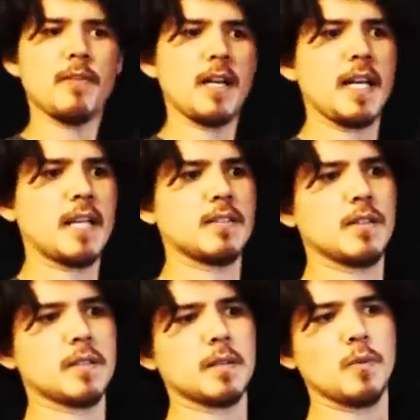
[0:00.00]
of your hand.
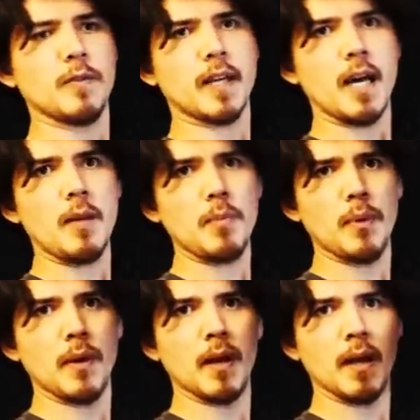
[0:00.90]
So it's moving up
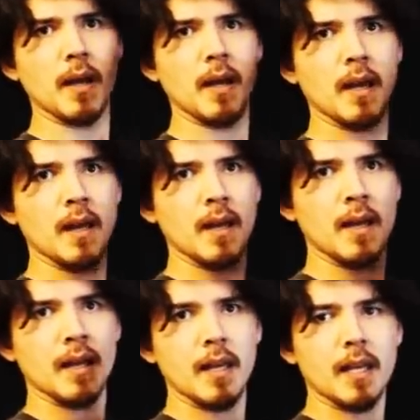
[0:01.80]

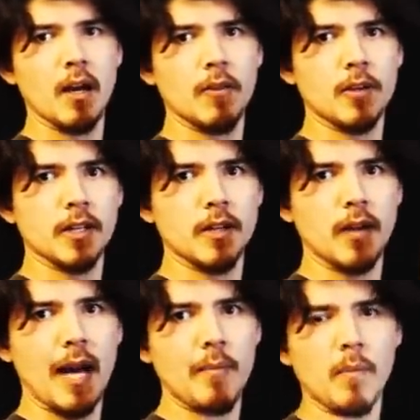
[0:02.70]
and over and you
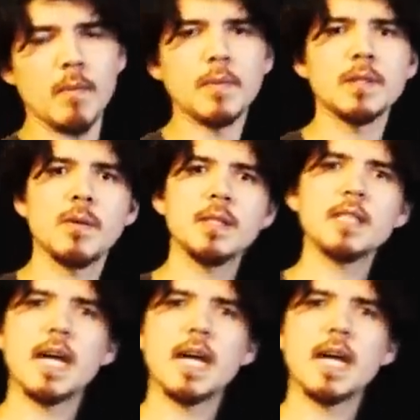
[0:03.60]
grab. So once